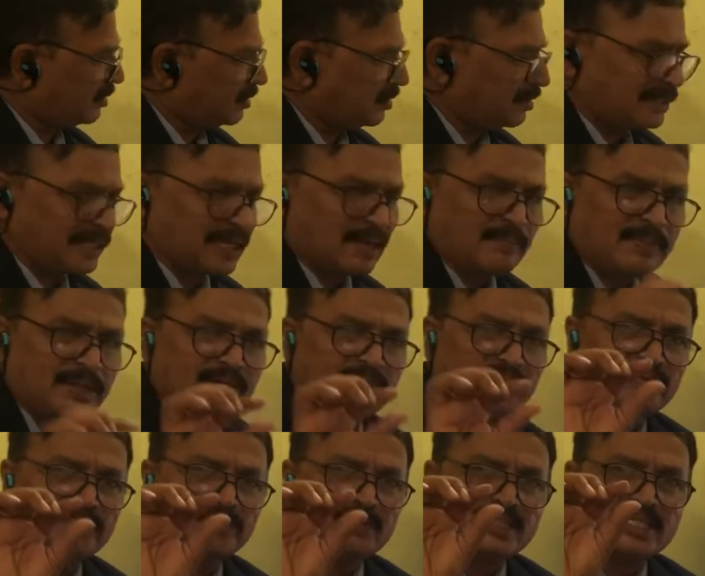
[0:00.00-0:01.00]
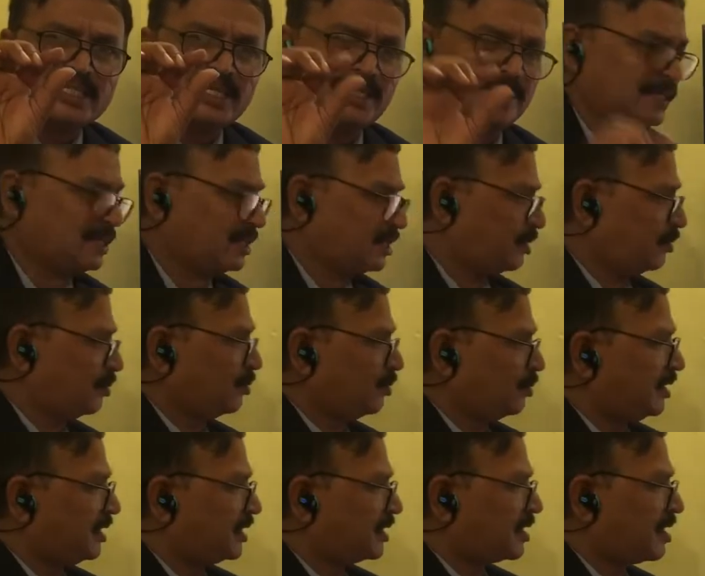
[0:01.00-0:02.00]
number of structures, these
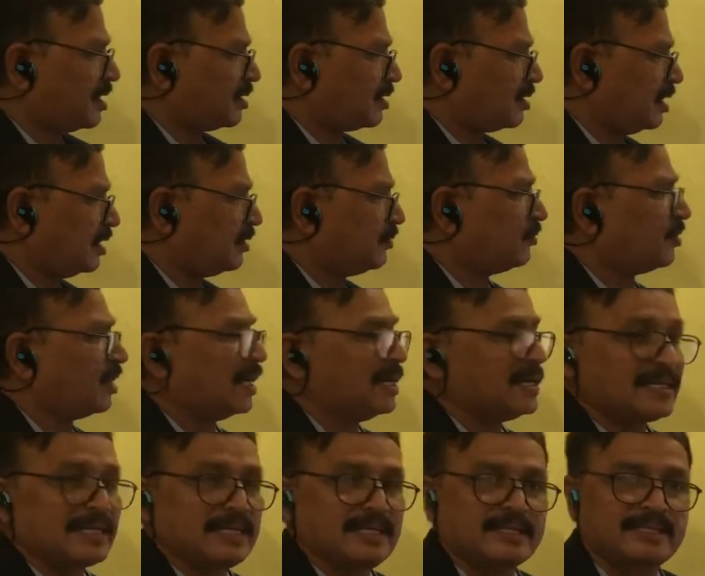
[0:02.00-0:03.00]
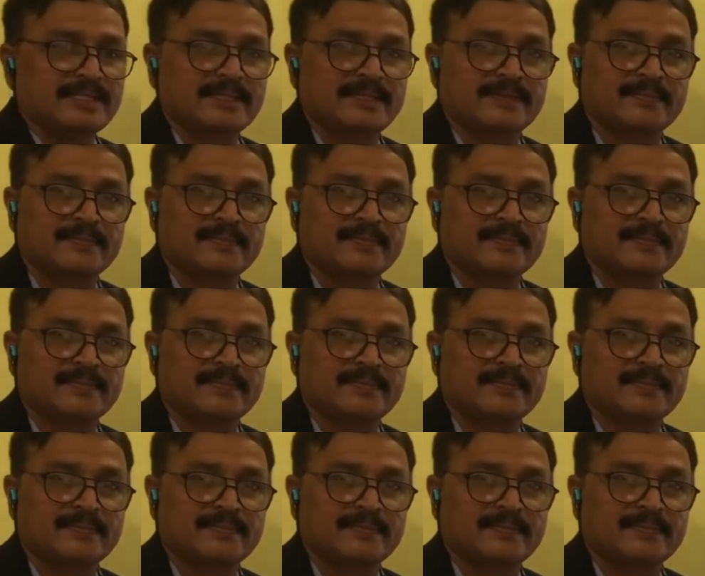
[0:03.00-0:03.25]
are all called follicles.